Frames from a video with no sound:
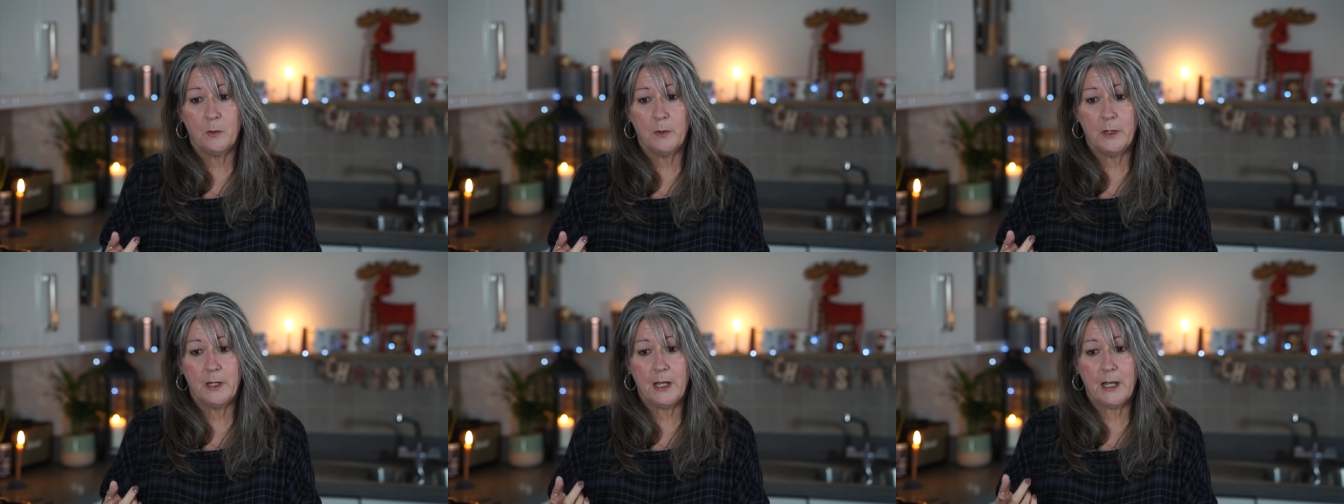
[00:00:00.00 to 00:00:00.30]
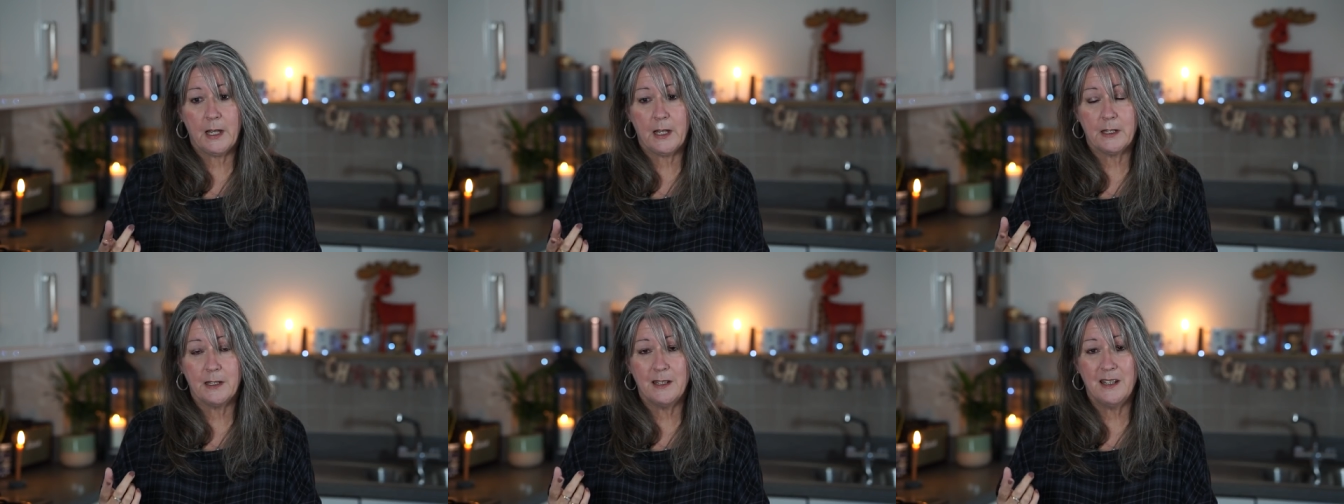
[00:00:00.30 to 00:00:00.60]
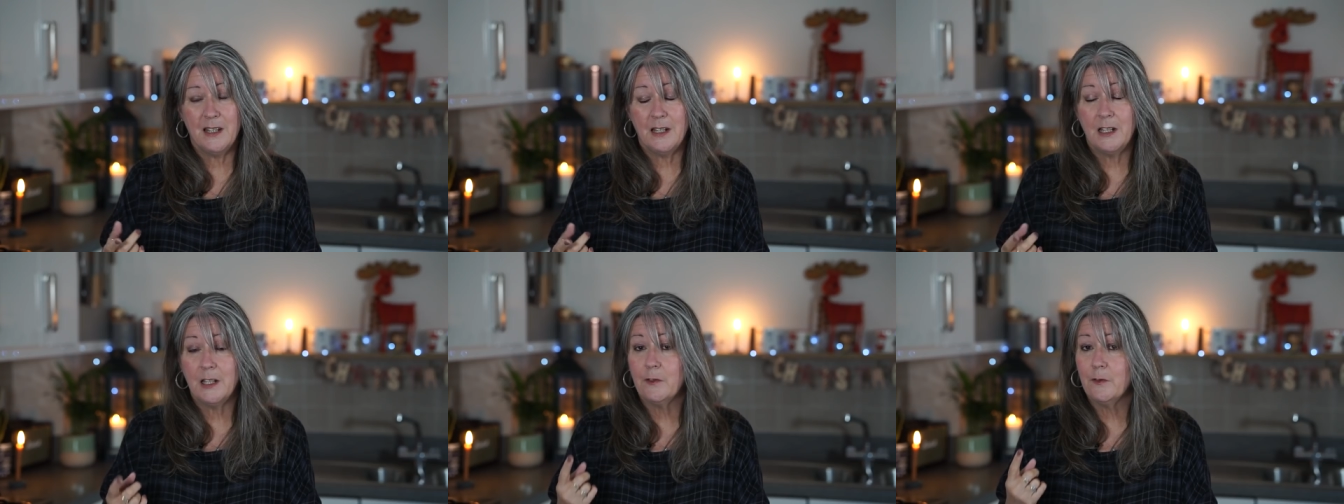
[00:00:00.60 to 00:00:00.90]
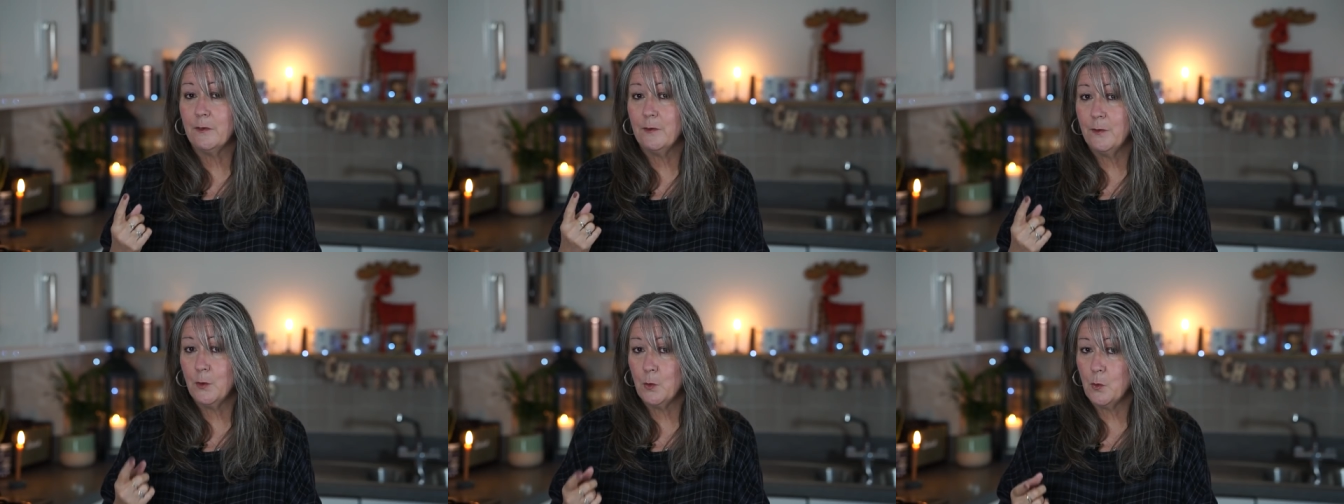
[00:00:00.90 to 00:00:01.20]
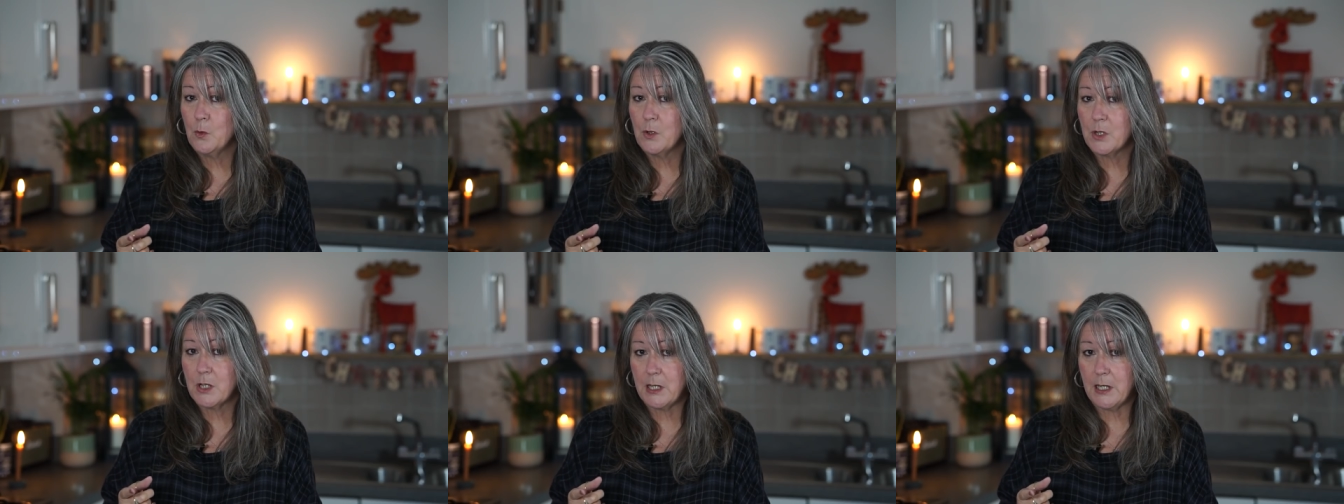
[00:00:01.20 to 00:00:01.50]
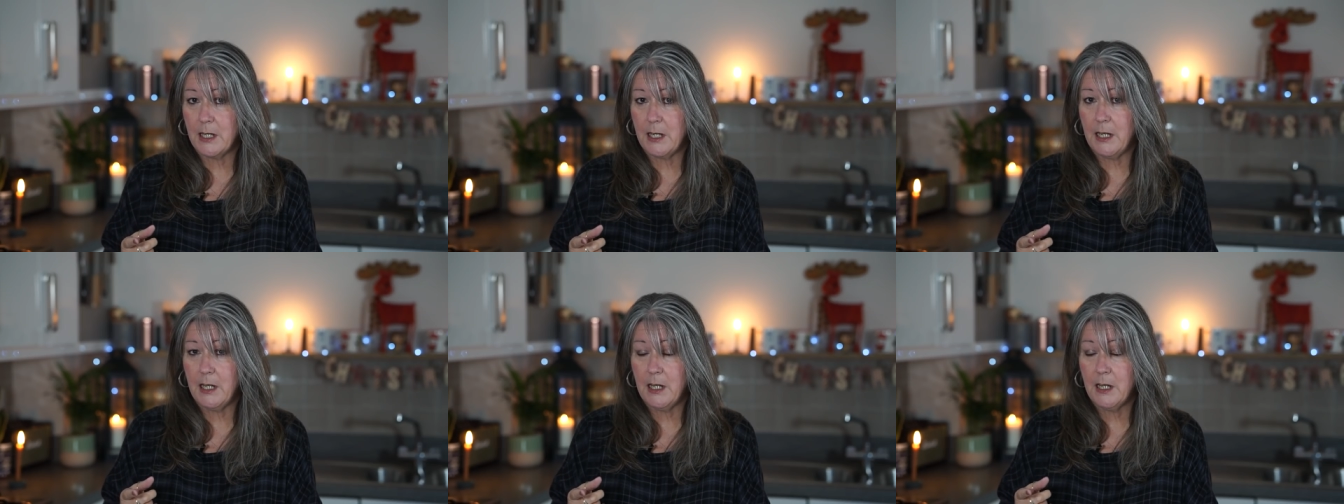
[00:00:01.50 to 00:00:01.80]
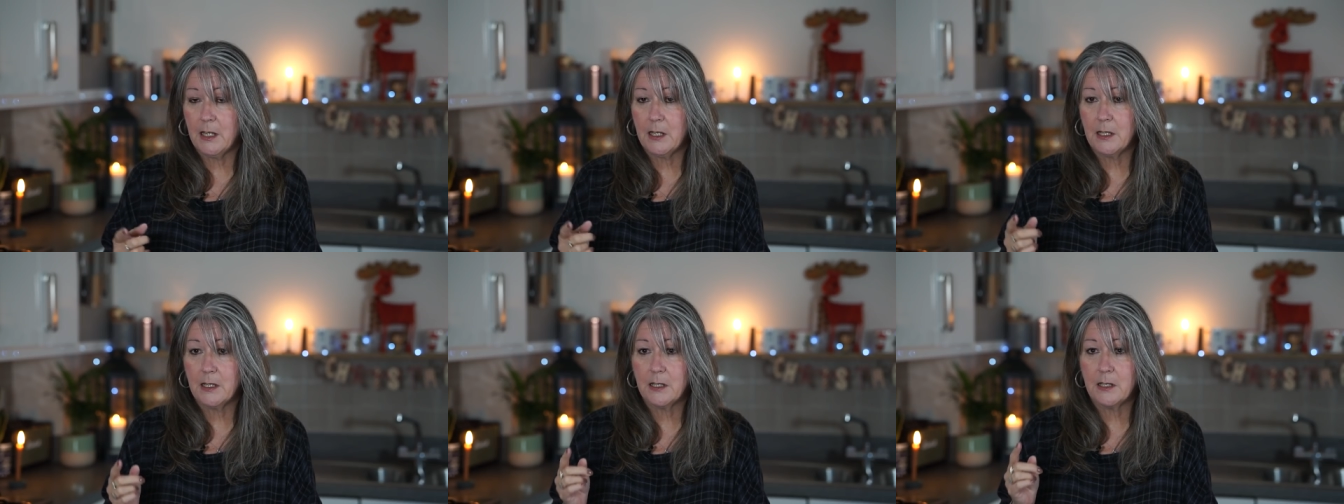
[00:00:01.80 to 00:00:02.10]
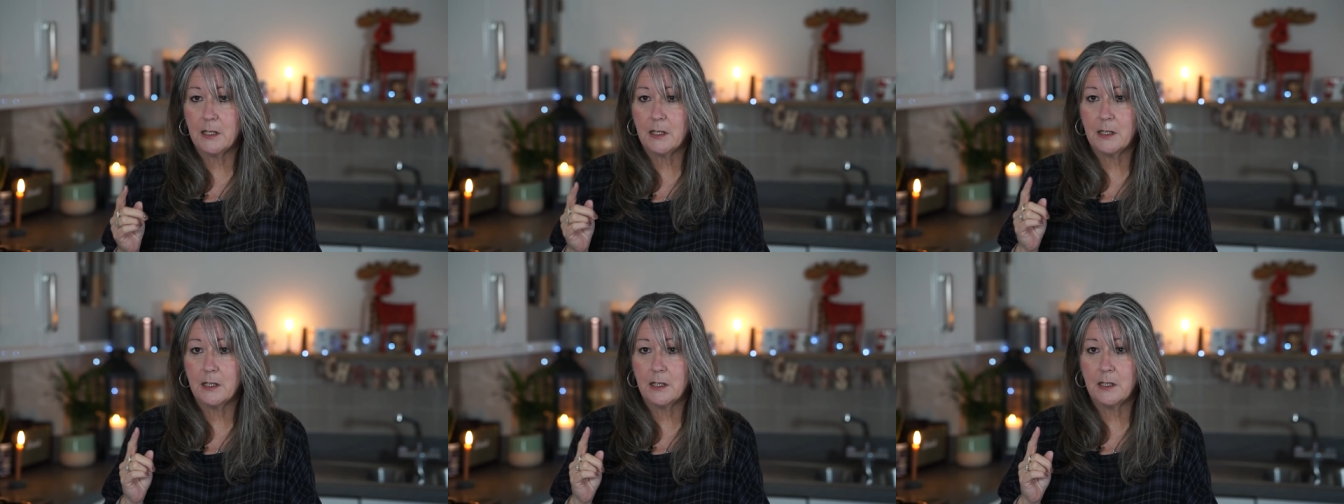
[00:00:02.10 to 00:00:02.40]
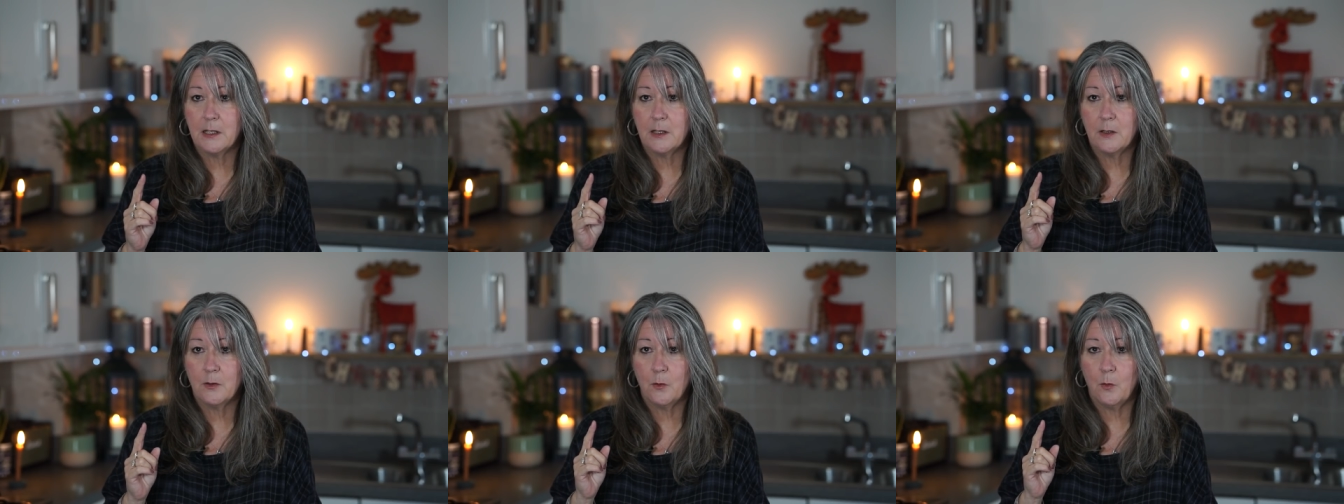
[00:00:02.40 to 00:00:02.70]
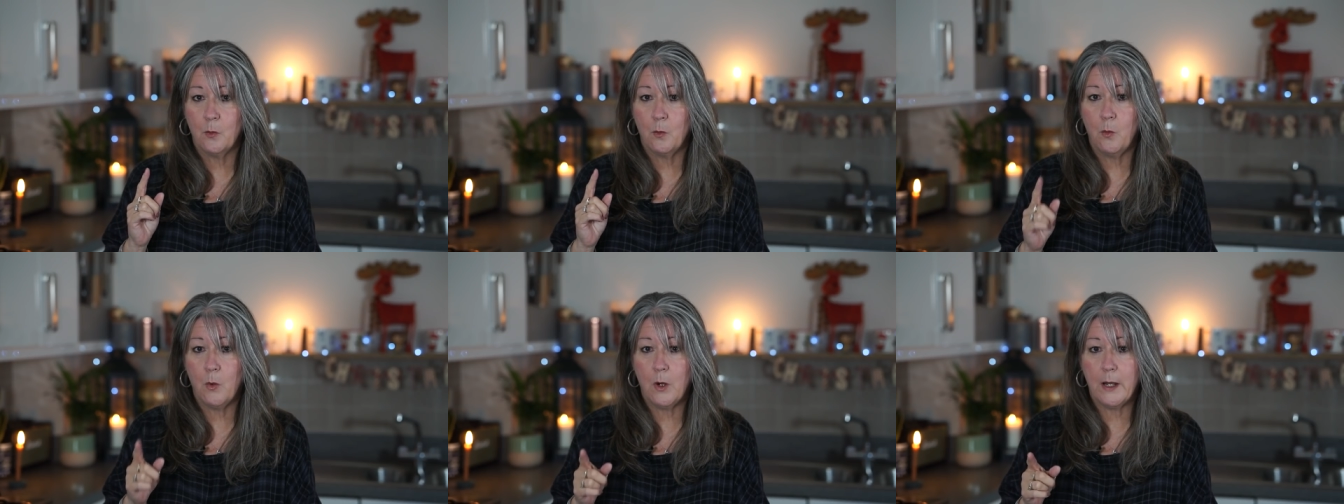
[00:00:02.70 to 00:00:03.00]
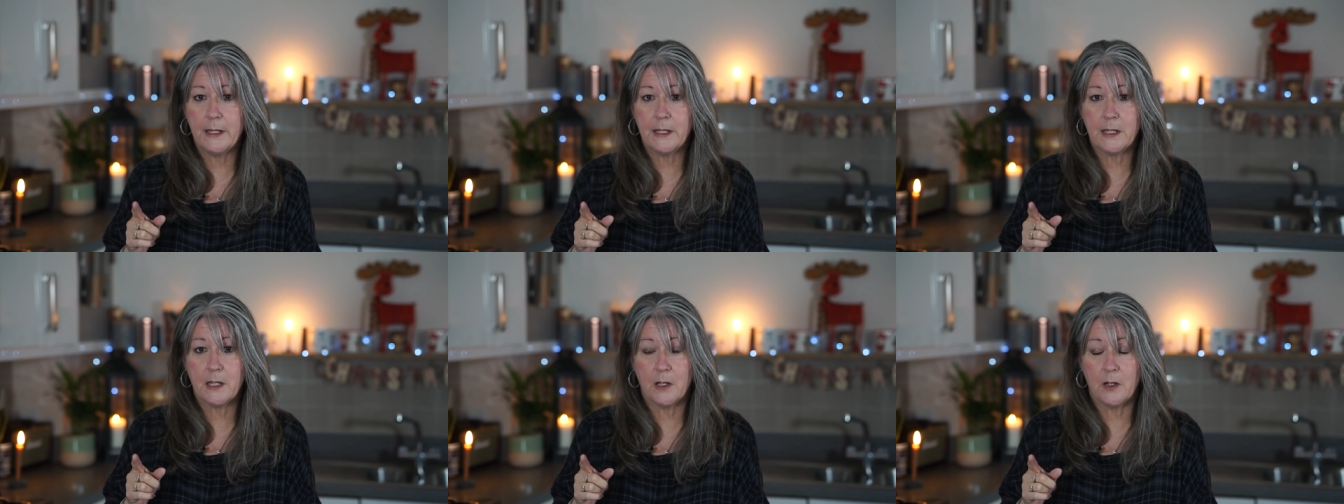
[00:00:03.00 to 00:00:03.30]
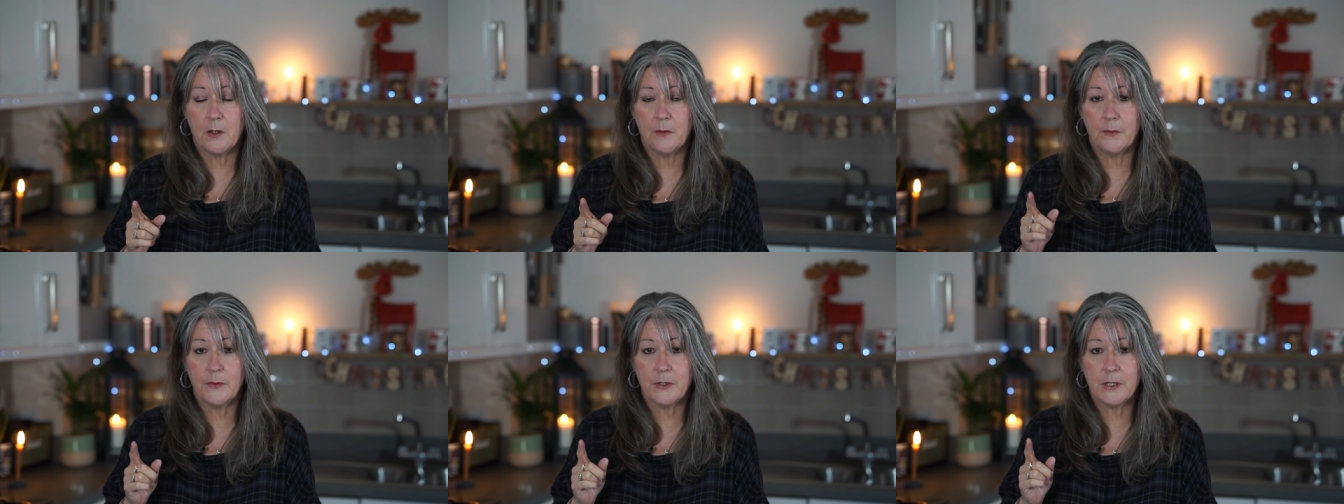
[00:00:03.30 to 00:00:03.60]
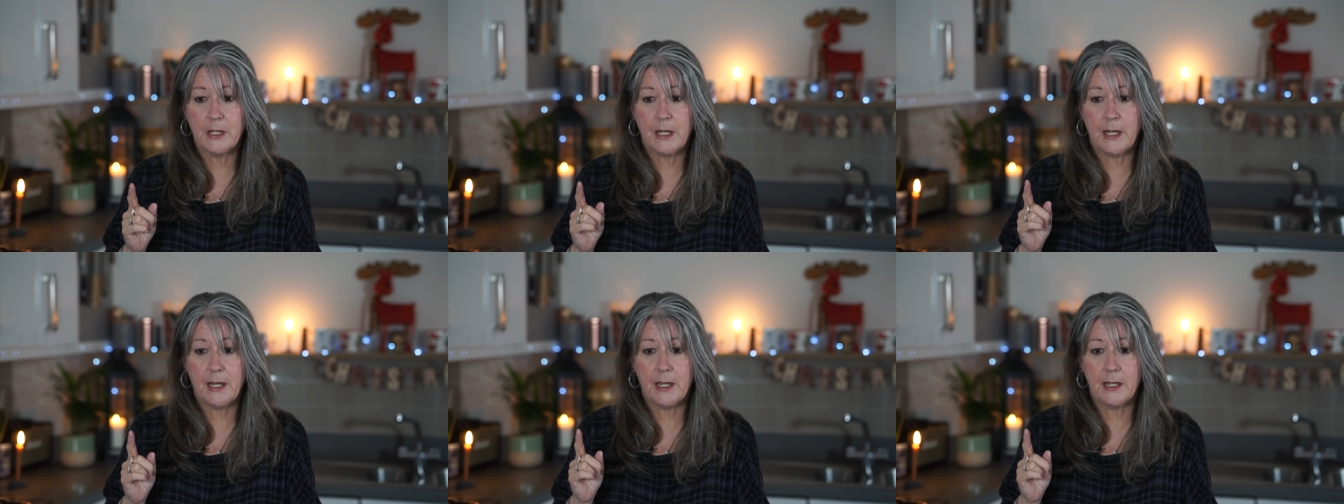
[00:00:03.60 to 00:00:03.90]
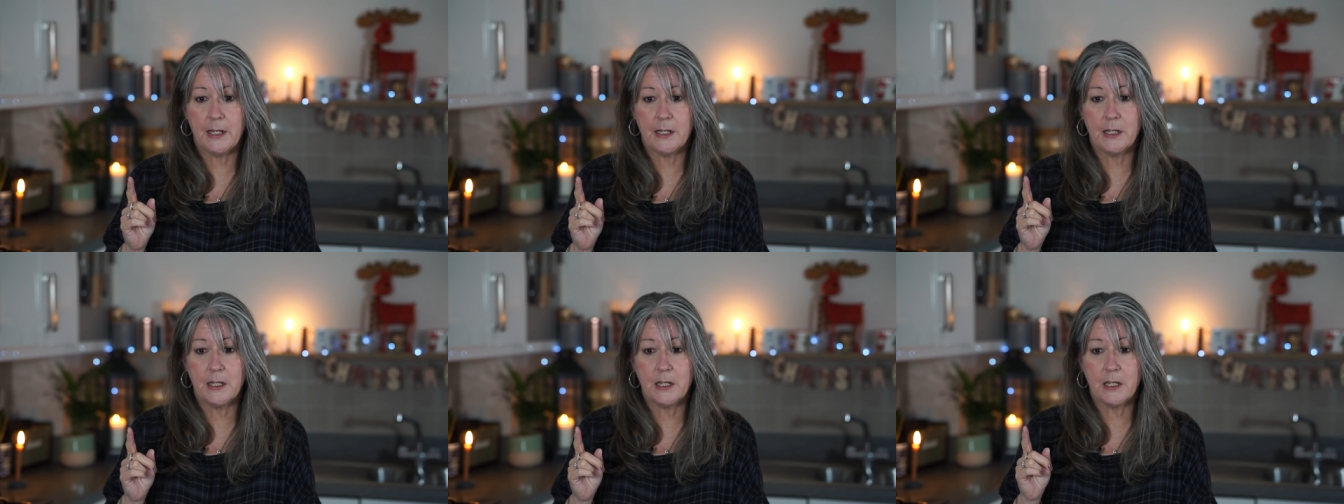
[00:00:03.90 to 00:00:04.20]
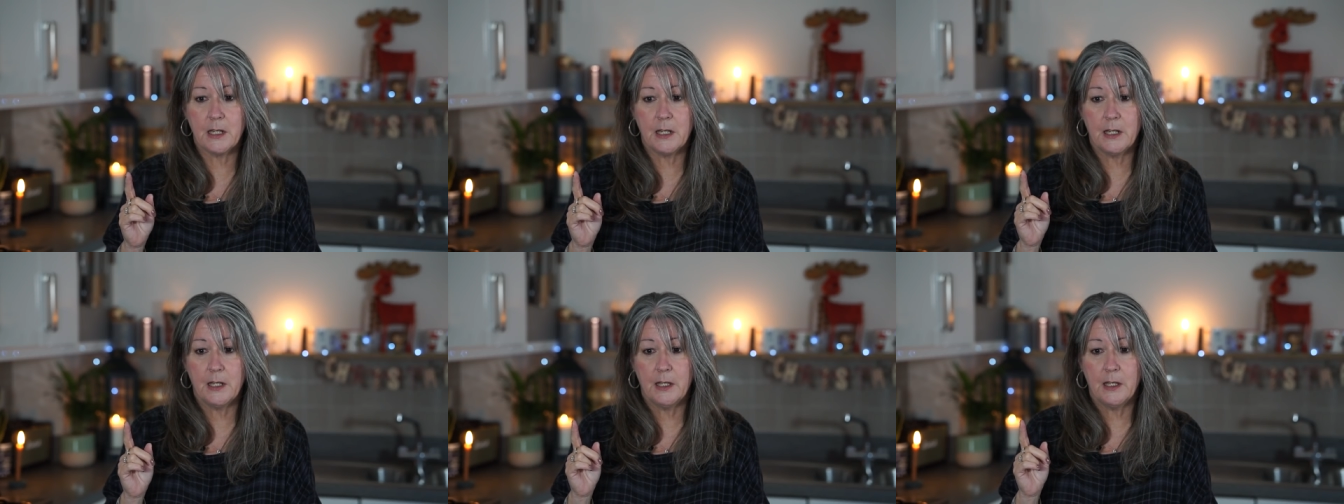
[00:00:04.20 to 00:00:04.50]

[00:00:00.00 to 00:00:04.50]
we had nearly 40 white doves and